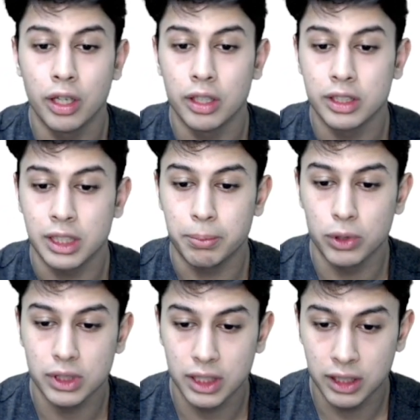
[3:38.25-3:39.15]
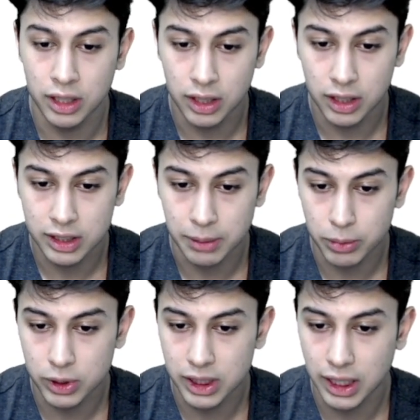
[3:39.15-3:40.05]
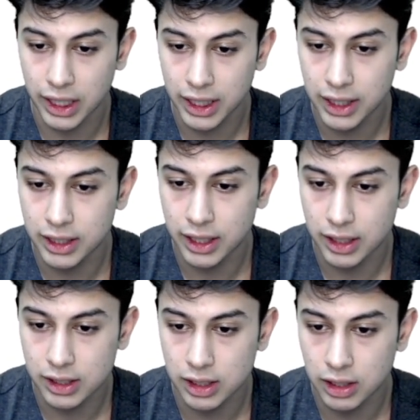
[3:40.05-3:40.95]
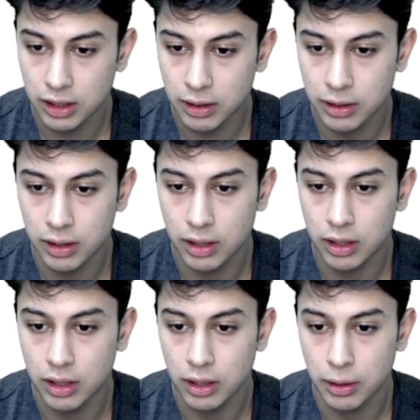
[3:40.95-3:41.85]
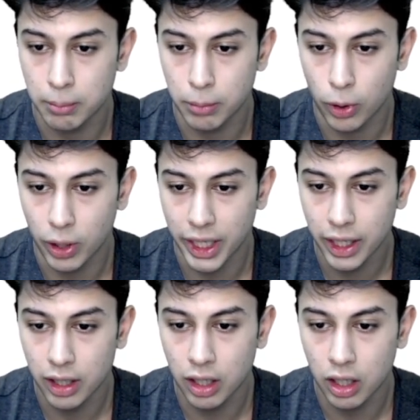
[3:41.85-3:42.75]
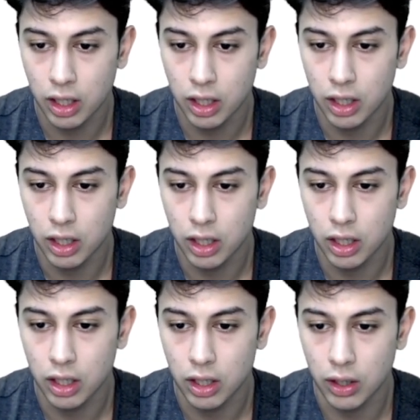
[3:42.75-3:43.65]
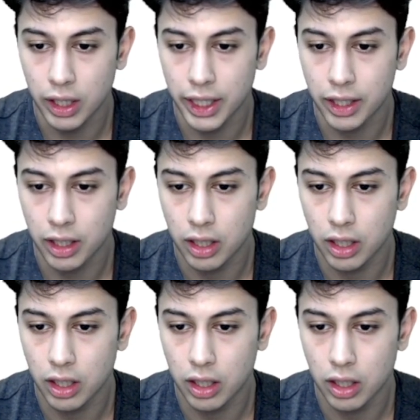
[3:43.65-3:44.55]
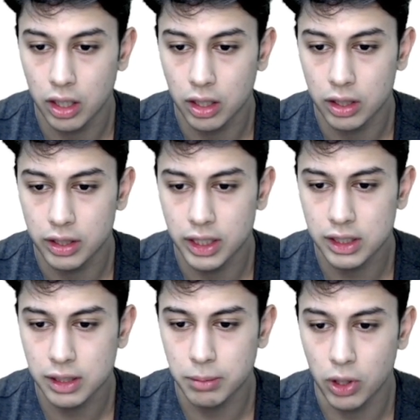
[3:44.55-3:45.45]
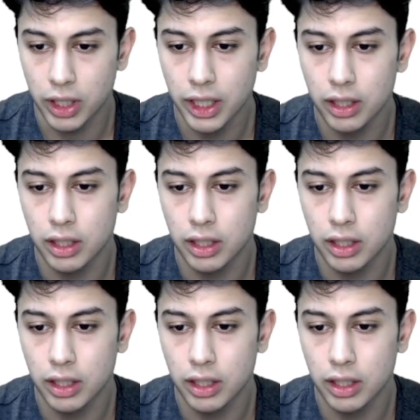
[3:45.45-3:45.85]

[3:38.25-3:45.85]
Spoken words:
Supposedly there is a boy, alright, there is a boy